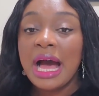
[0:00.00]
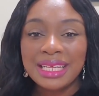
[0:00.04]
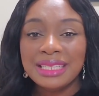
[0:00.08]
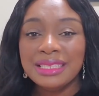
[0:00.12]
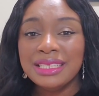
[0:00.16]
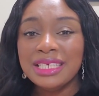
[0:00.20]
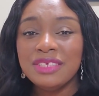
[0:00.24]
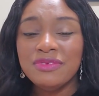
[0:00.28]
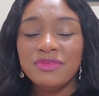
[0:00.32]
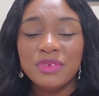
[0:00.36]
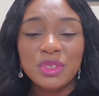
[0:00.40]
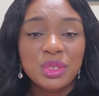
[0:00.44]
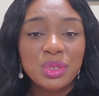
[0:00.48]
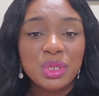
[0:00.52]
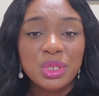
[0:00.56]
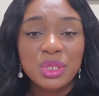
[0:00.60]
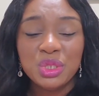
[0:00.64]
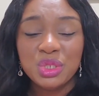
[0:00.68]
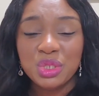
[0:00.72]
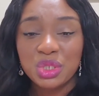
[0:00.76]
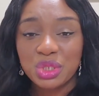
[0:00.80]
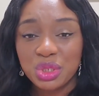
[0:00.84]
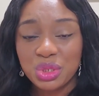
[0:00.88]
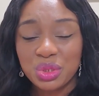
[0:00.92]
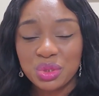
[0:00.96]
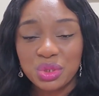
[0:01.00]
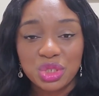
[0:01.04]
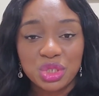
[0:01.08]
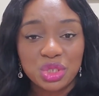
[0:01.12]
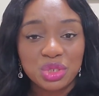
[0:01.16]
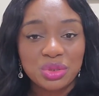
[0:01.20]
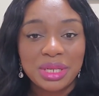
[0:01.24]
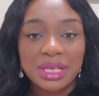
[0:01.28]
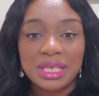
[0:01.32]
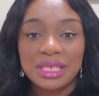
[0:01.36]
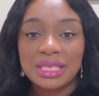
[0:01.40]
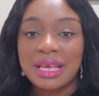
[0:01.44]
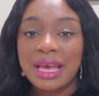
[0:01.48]
And this video is just to
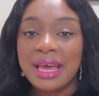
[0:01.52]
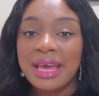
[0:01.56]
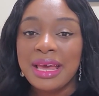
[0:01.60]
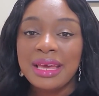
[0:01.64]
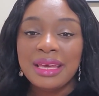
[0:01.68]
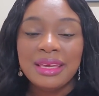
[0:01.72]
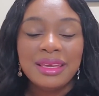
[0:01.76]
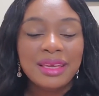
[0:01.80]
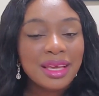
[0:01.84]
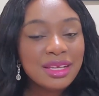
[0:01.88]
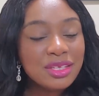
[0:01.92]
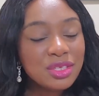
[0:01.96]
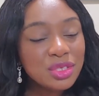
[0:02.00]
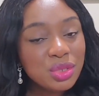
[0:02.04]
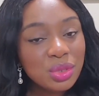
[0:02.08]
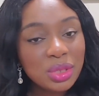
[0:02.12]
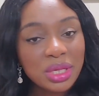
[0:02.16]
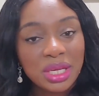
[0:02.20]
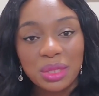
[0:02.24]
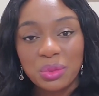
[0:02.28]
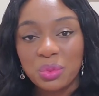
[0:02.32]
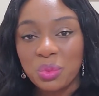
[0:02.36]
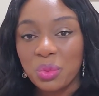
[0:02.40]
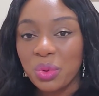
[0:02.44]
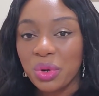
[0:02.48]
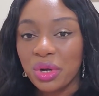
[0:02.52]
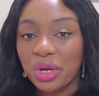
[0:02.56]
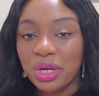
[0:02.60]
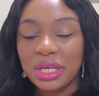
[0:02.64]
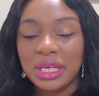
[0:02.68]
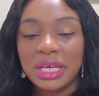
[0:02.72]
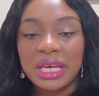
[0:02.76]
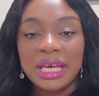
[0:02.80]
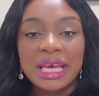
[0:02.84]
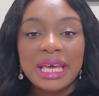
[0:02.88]
stress, yes, you can work,